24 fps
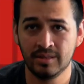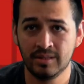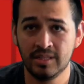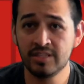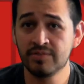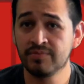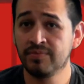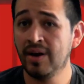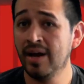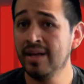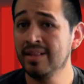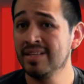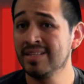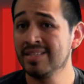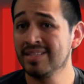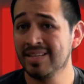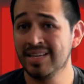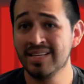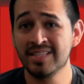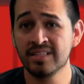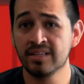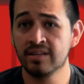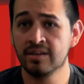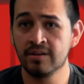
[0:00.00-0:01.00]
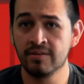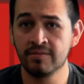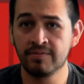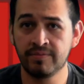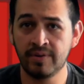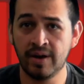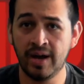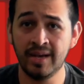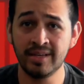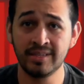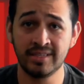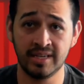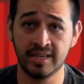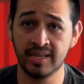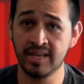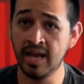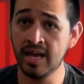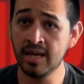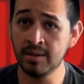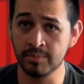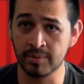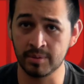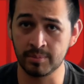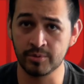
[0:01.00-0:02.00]
This violence isn't confined to
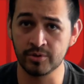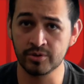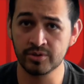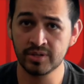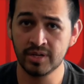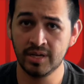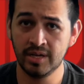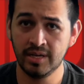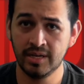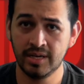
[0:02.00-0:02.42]
gang members.